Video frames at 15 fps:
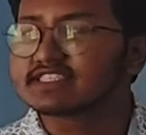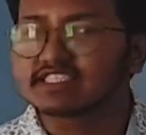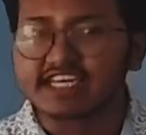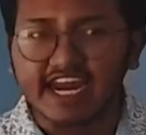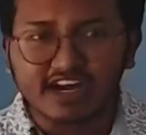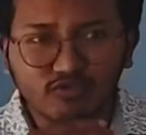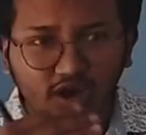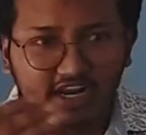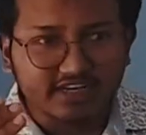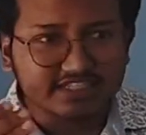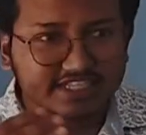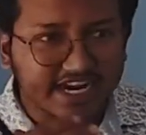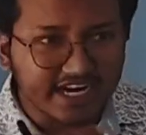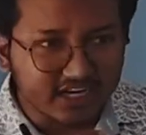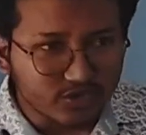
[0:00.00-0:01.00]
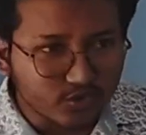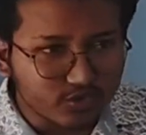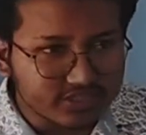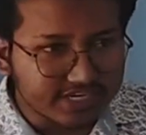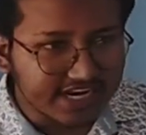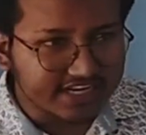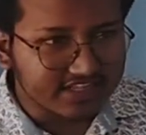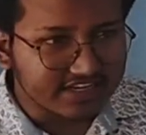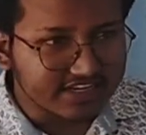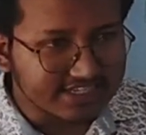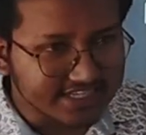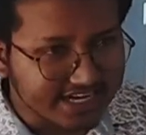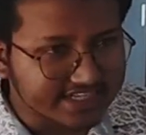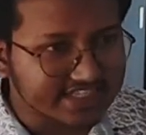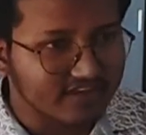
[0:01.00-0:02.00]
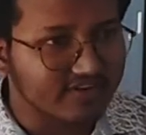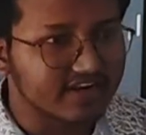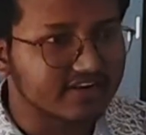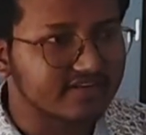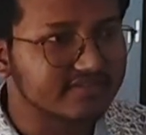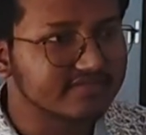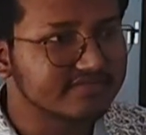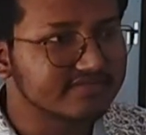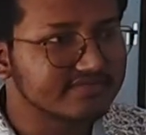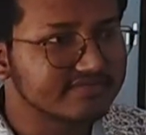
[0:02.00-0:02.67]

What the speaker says: Shade 1, shade 2, shade 3, shade 7.